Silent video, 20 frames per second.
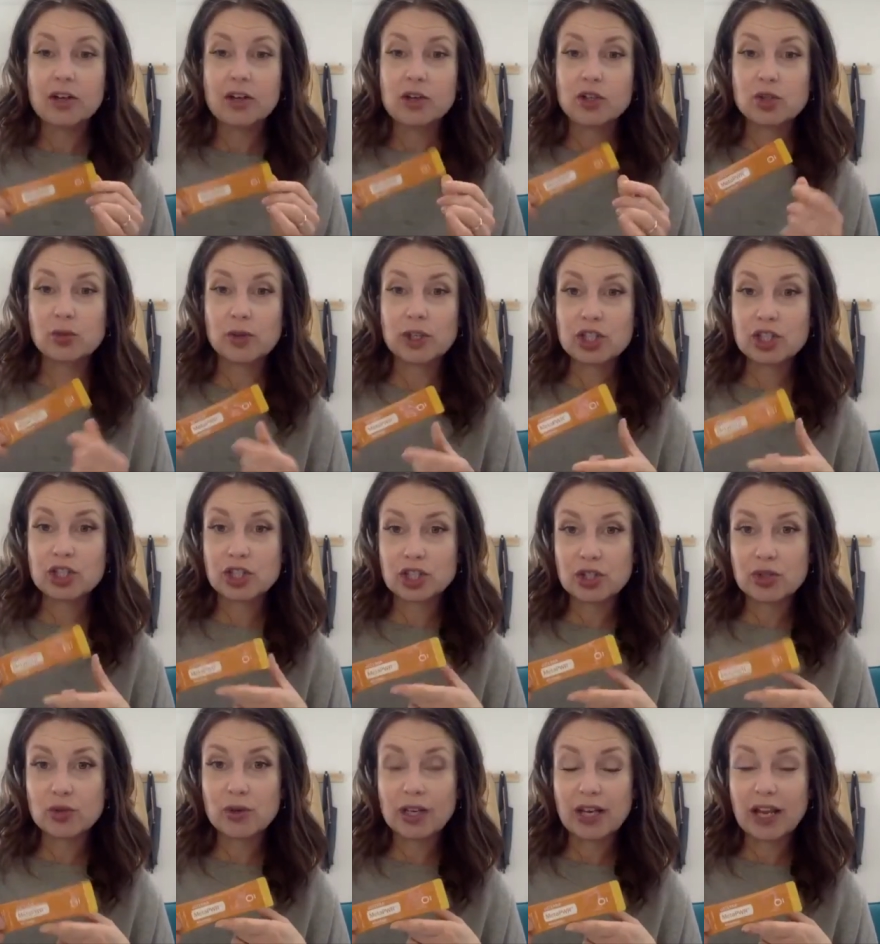switched to
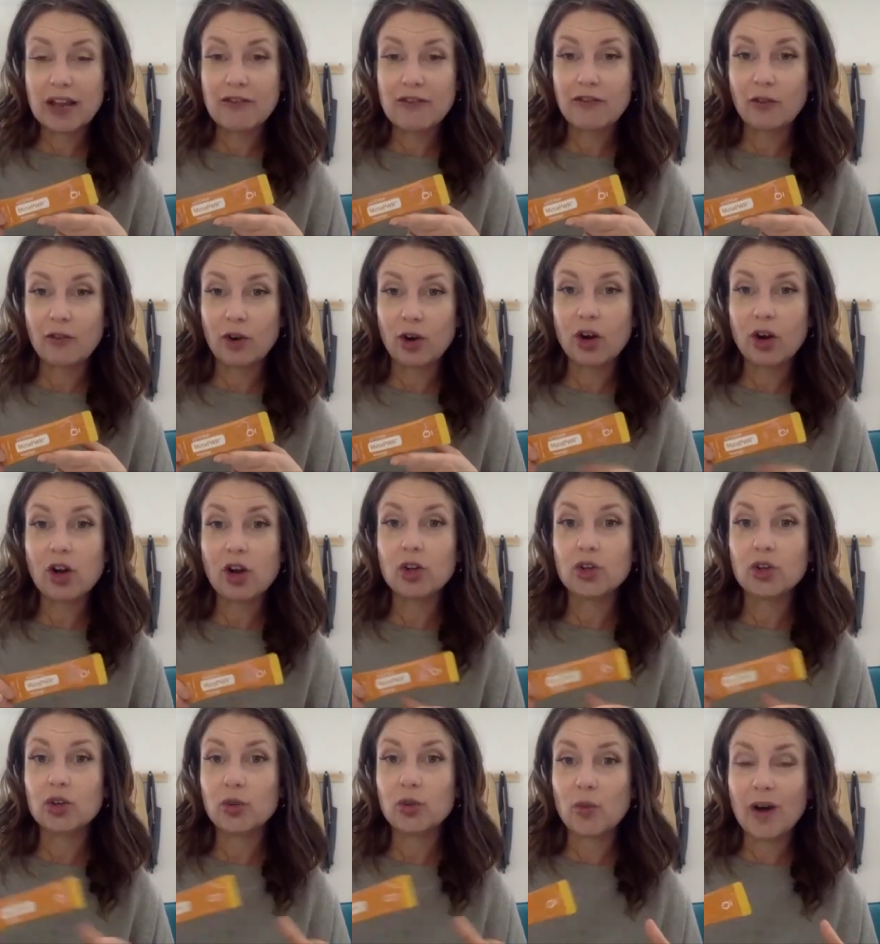2 a day for a
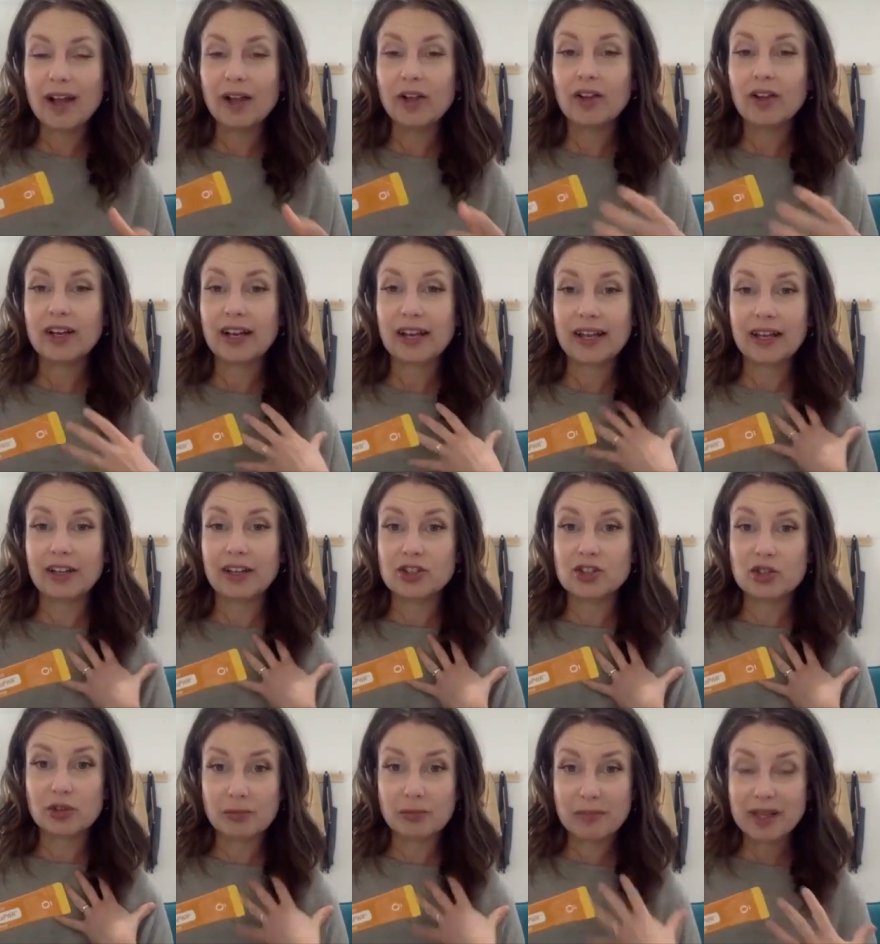good while, and I had
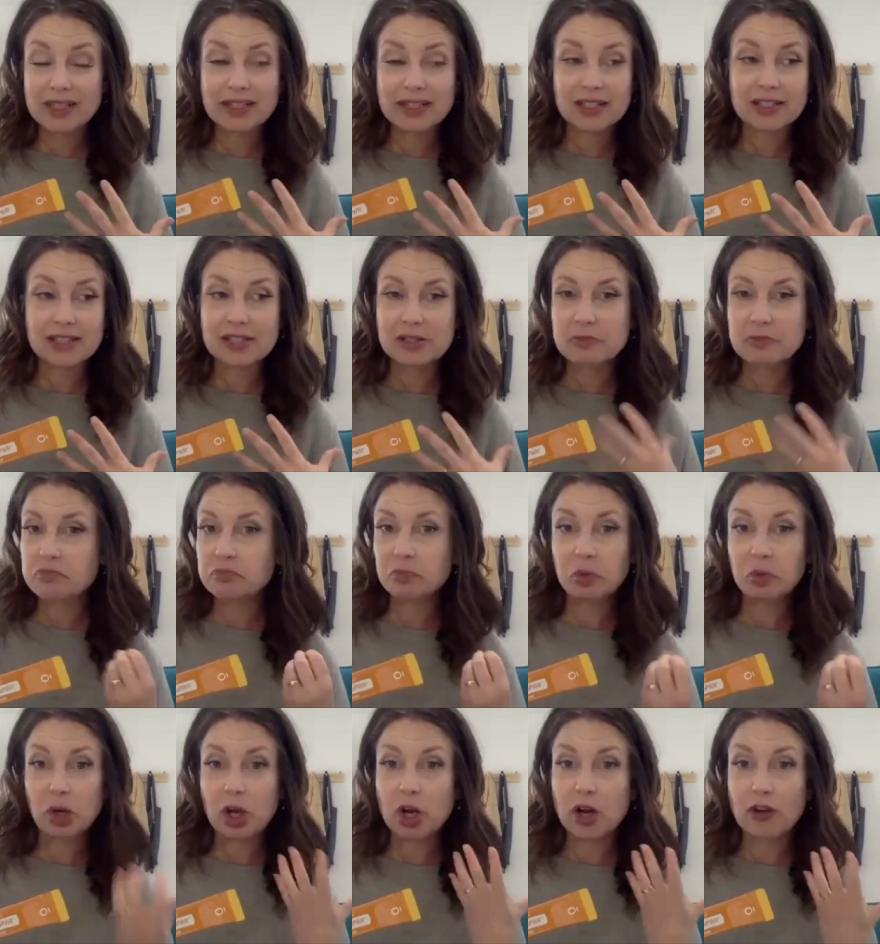tremendous
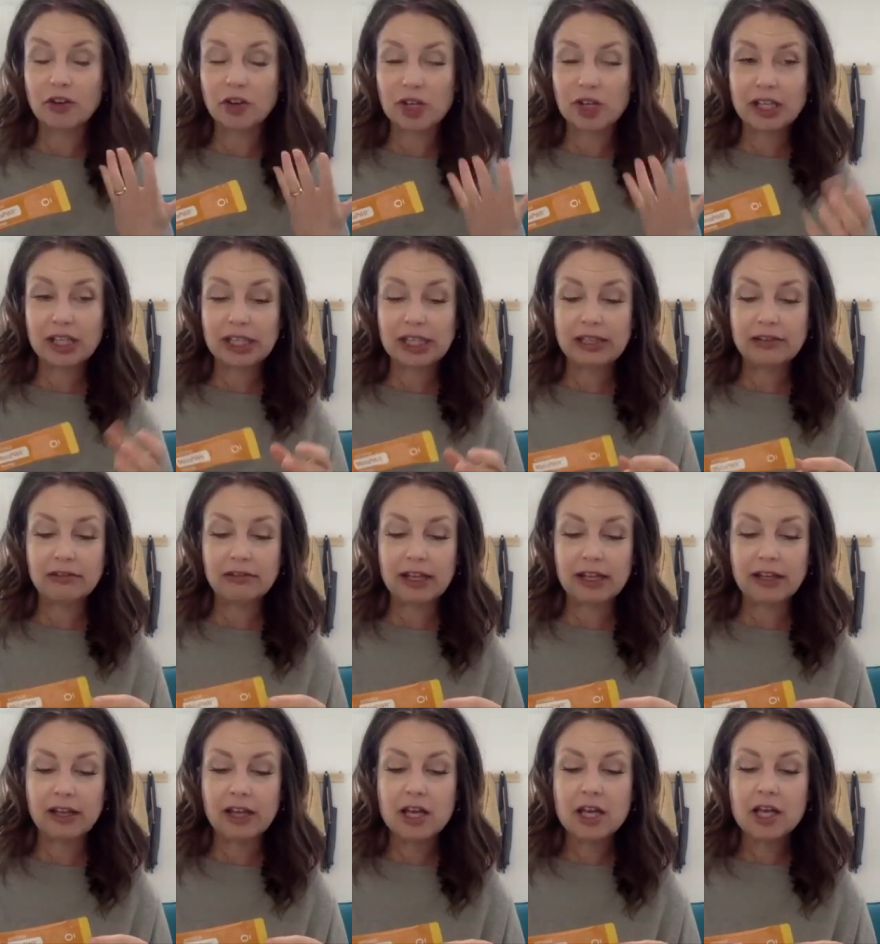recovery and
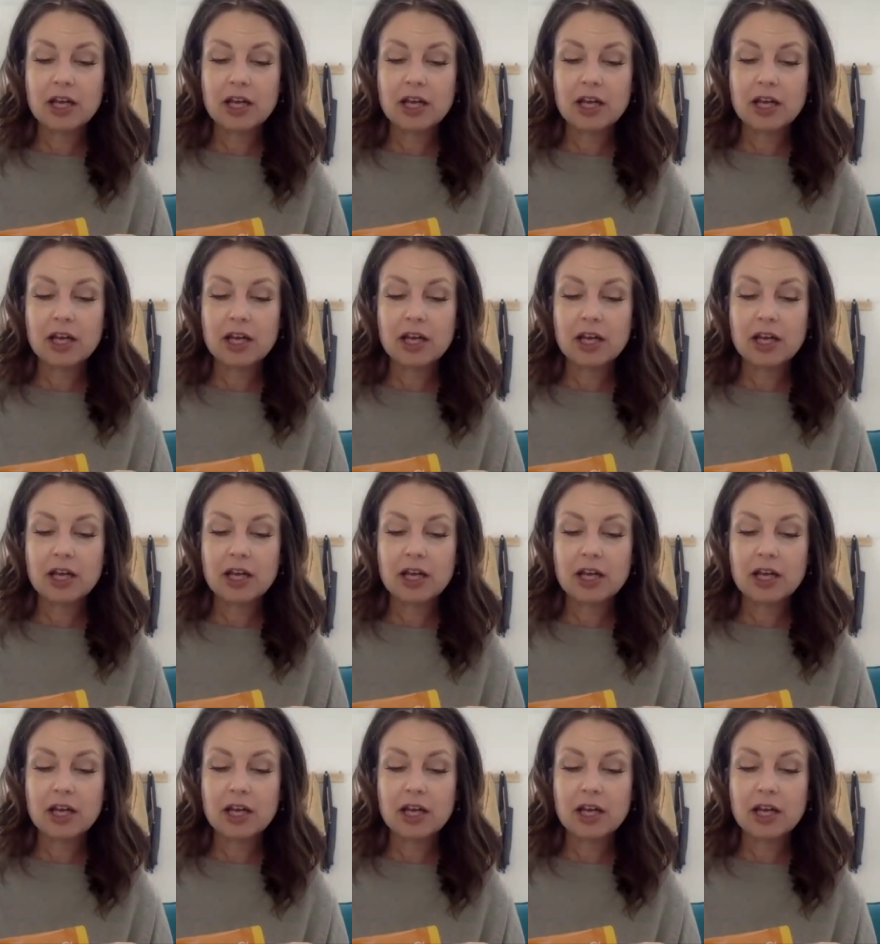healing.